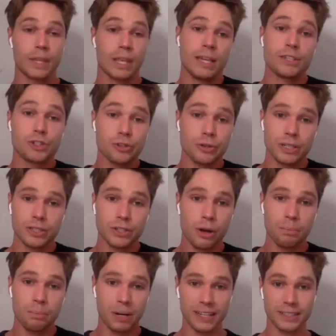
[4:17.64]
history is
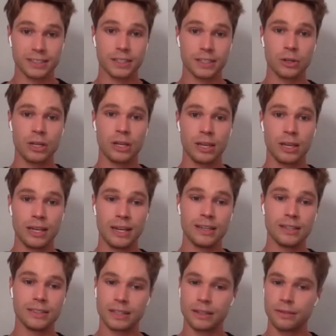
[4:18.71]
complex. It
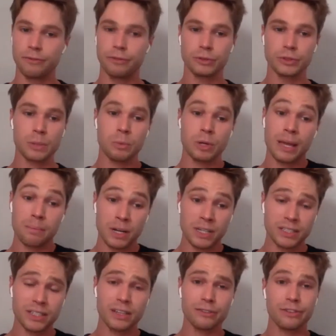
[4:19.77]
is. And for someone like
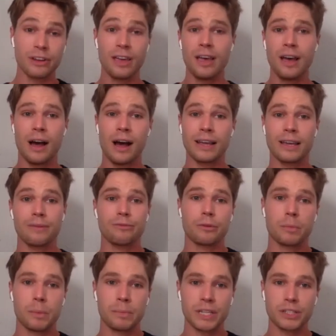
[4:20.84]
myself, I come
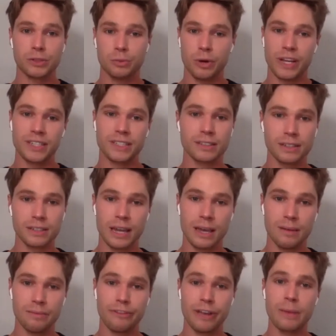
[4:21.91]
from a mixed race
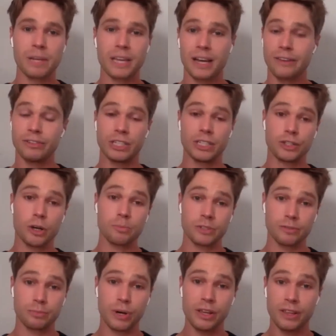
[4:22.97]
family. I have an
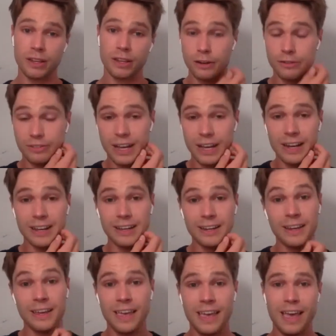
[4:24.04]
adopted brother of color.
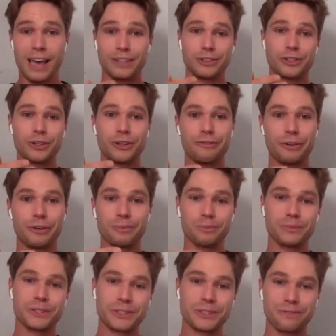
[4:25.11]
And so
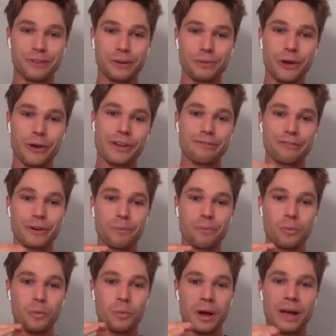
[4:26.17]
from going
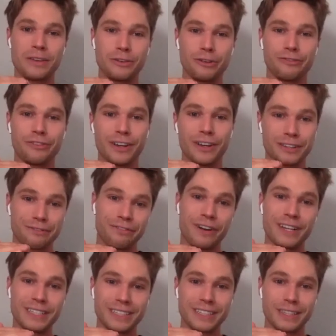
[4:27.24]
from your father
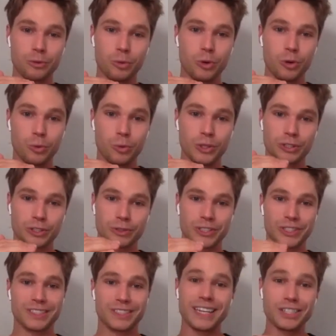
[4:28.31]
fighting in the war, which was
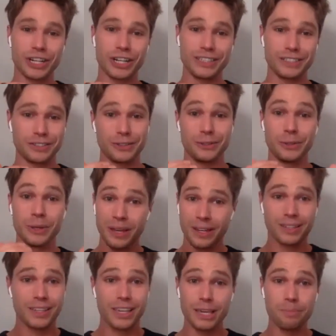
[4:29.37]
essentially to
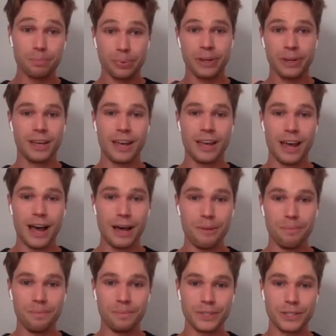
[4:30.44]
keep,
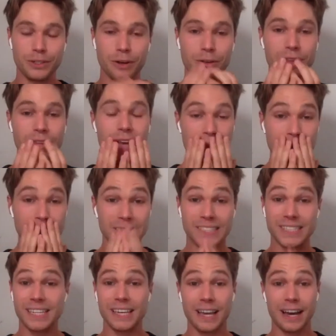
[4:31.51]
the
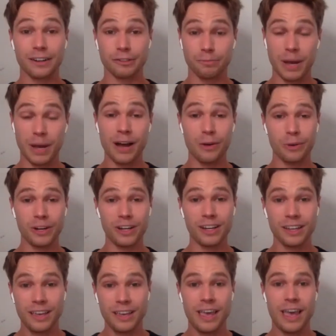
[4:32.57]
ANC out of power,